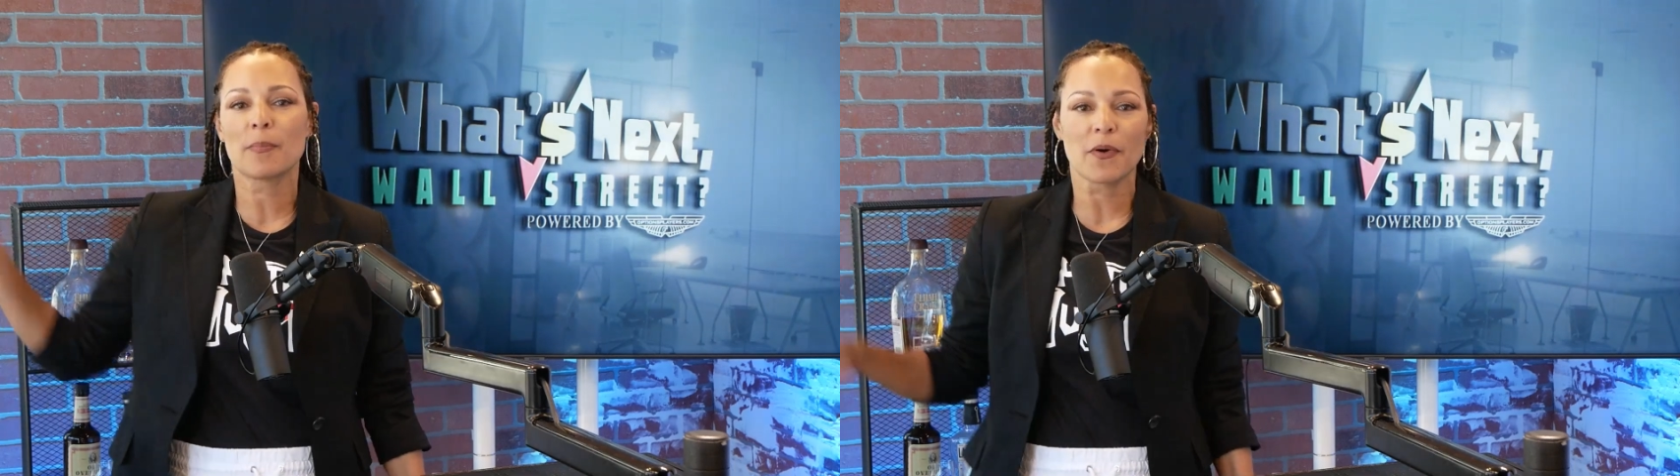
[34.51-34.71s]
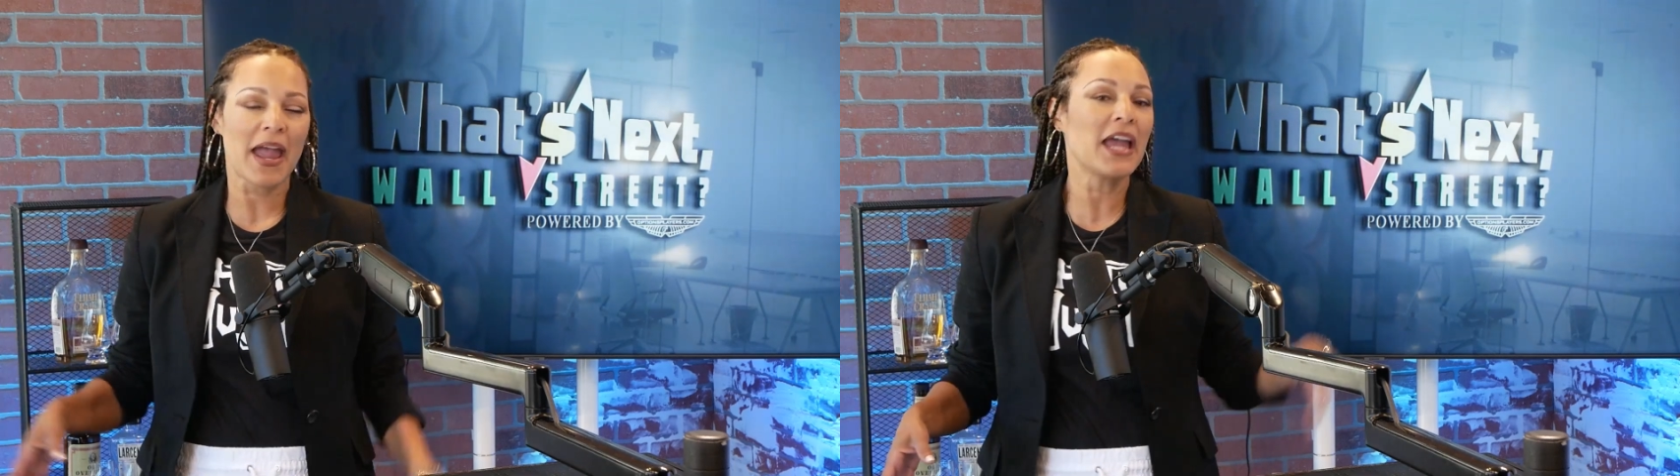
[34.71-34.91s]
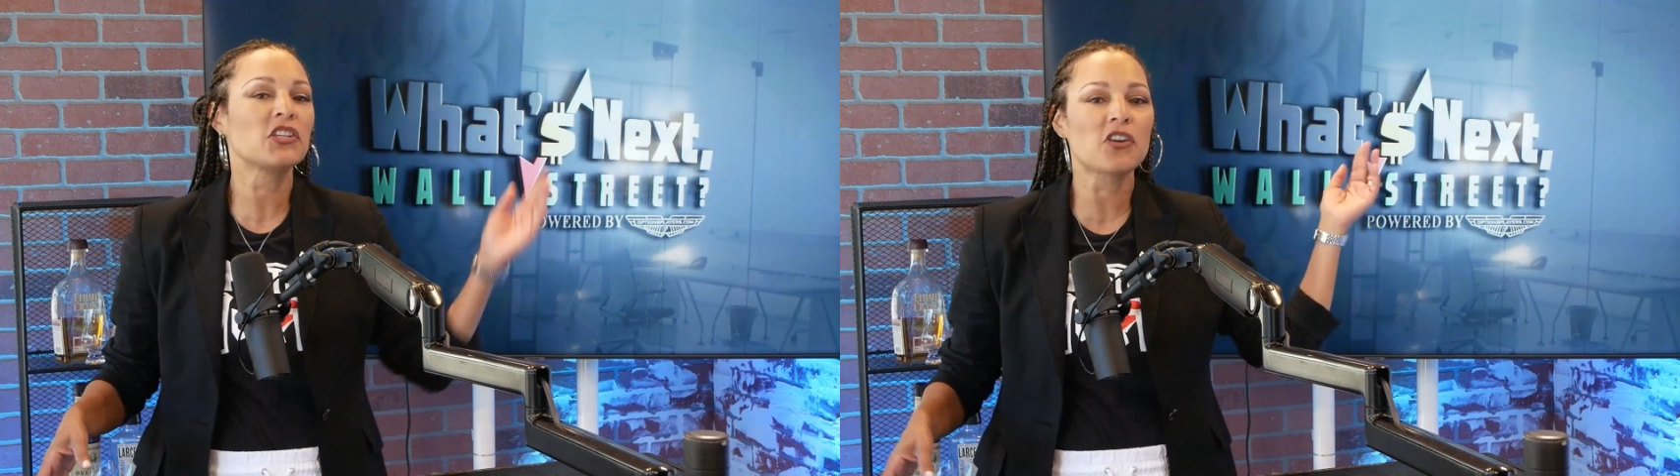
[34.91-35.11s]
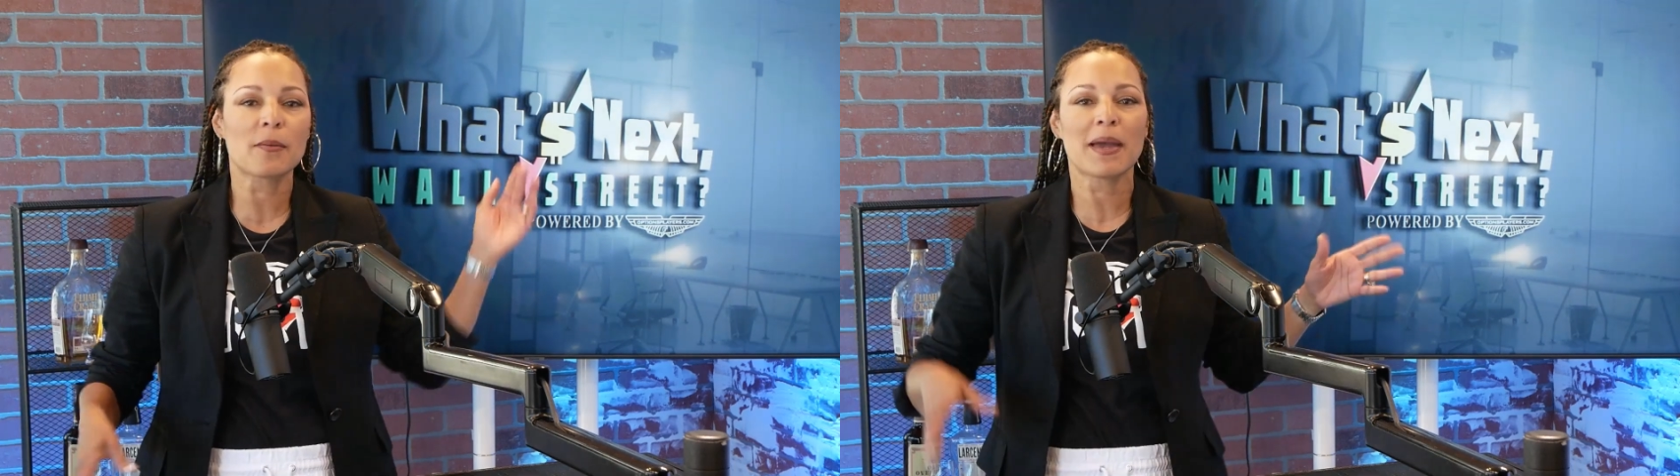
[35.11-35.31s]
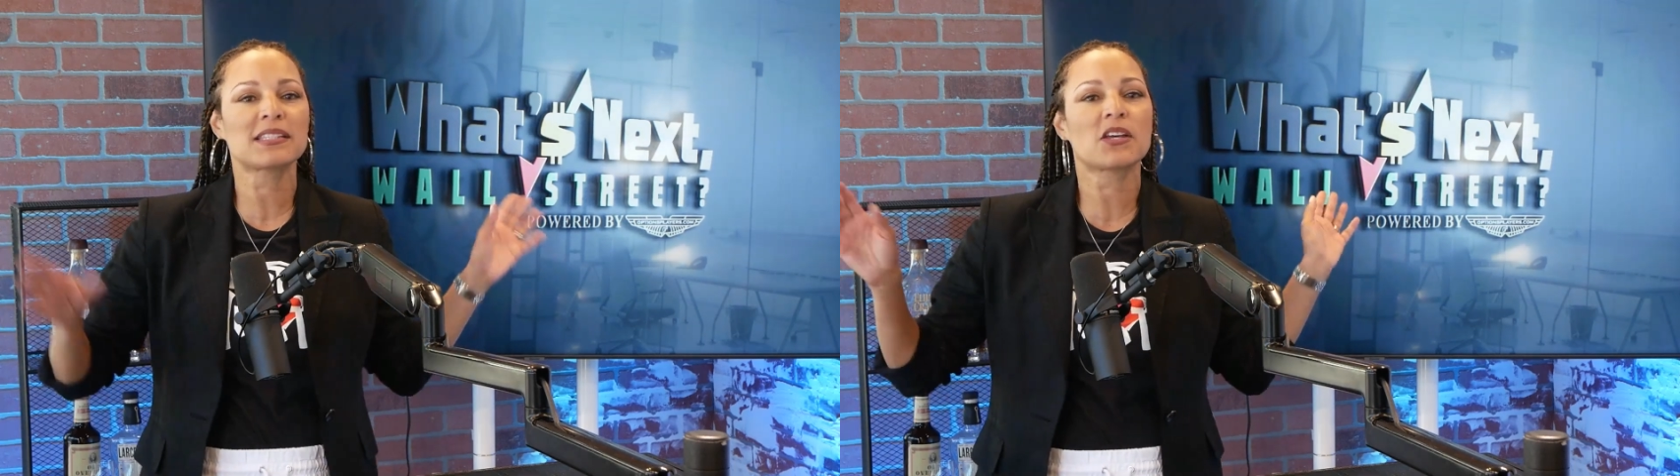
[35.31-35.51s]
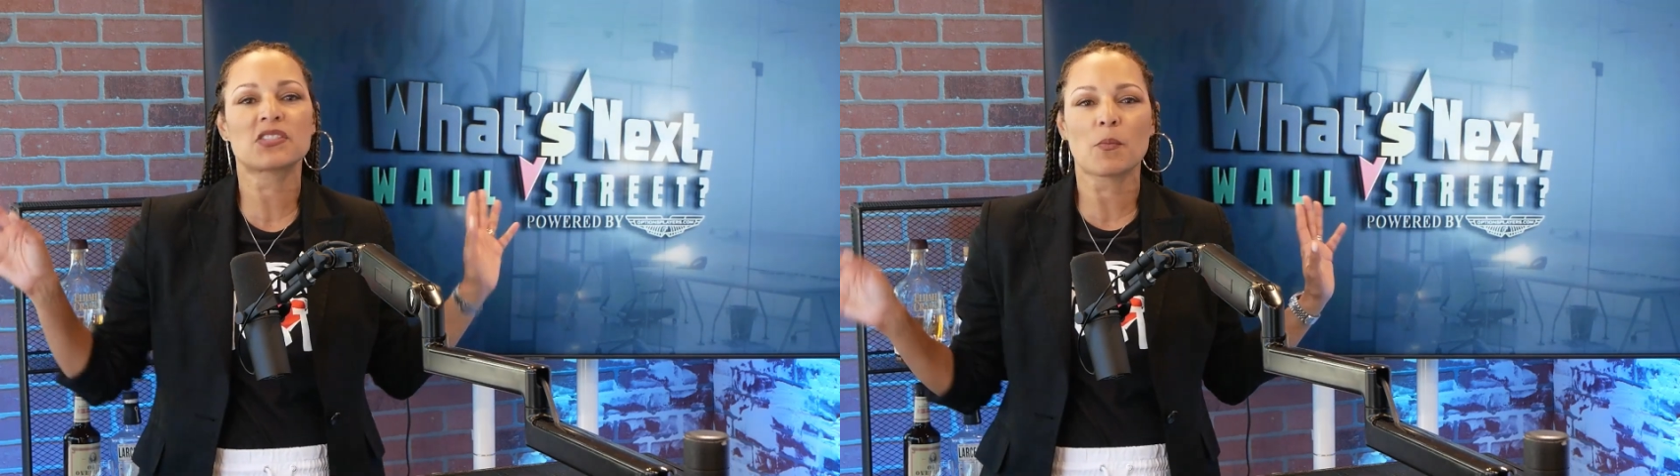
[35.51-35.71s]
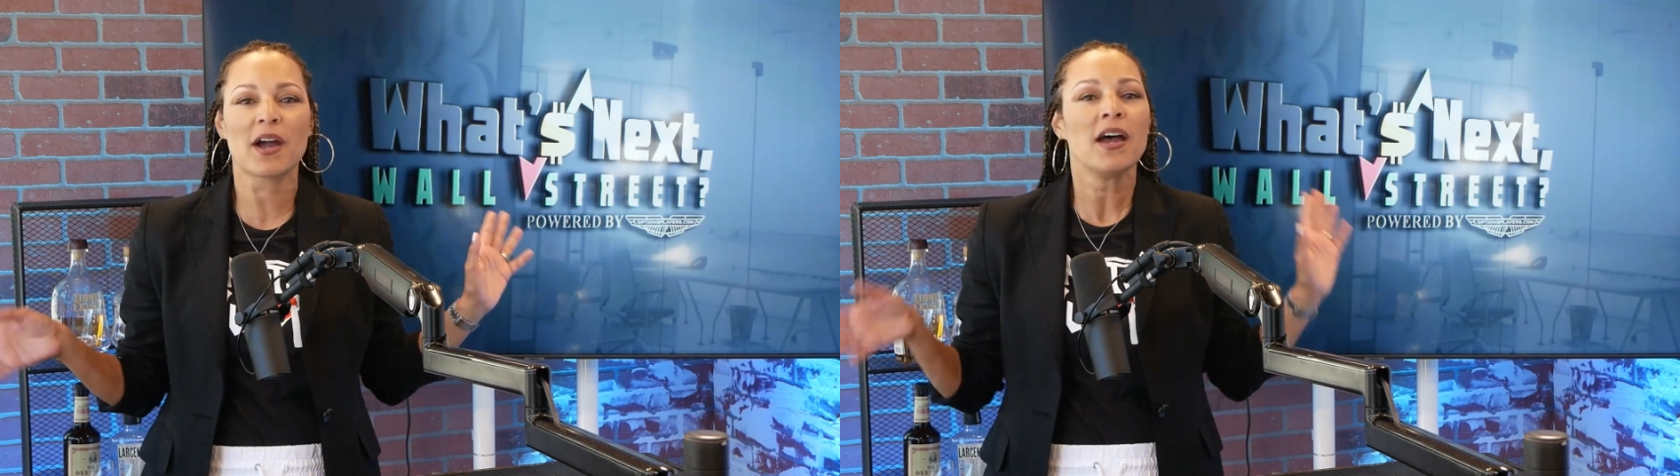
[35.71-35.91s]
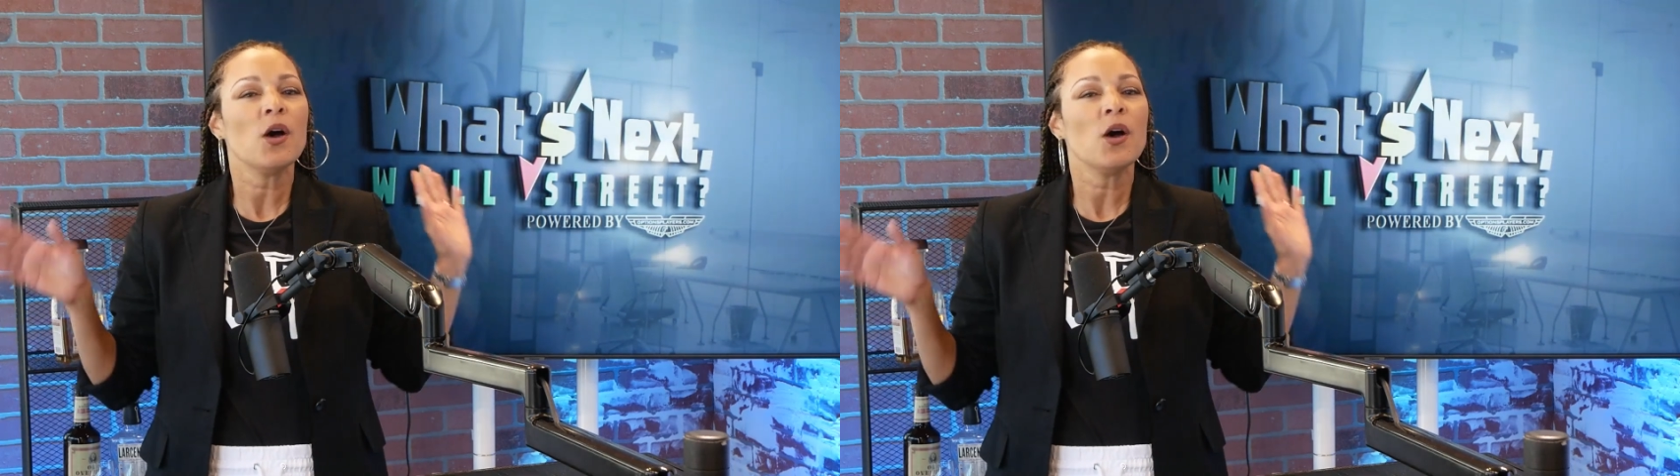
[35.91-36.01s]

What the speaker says: or Asia or Mexico somewhere.